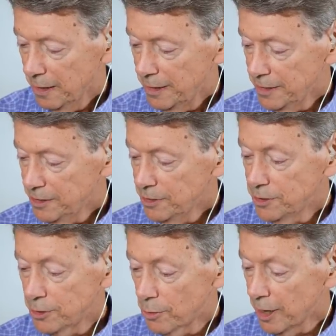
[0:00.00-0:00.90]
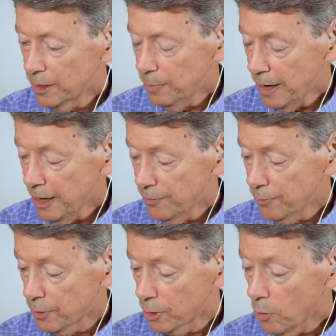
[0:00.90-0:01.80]
this is the direct path
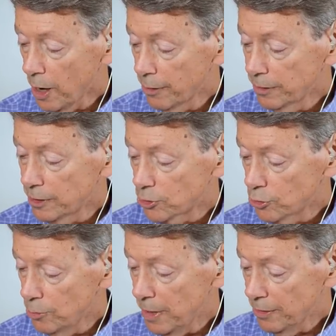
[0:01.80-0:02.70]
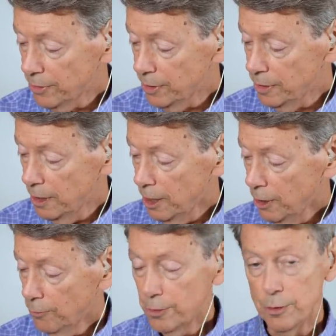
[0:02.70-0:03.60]
for acquiring the true method
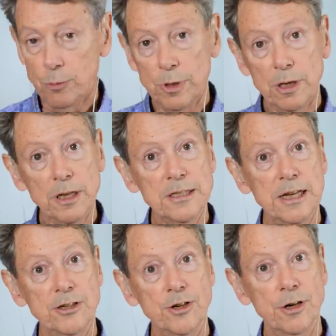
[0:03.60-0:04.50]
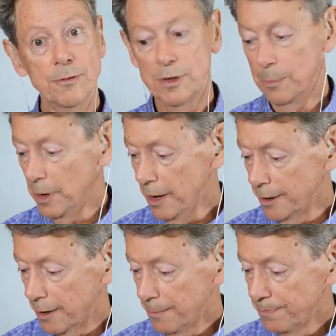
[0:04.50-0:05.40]
for the realization of
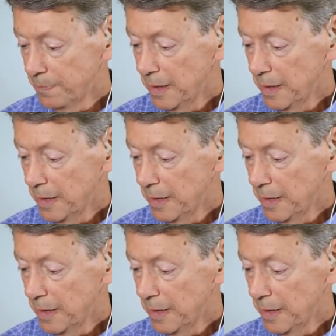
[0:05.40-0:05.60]
Nibbana,